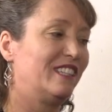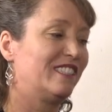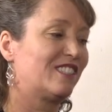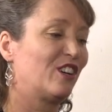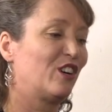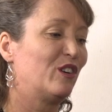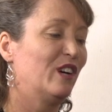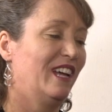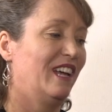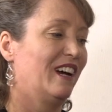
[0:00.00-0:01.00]
And so
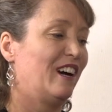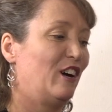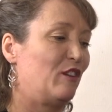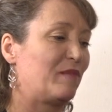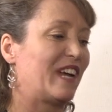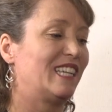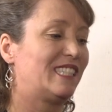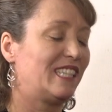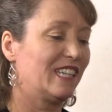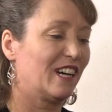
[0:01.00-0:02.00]
I
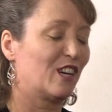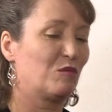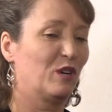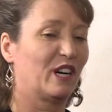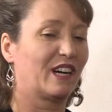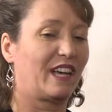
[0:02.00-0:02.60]
see God work,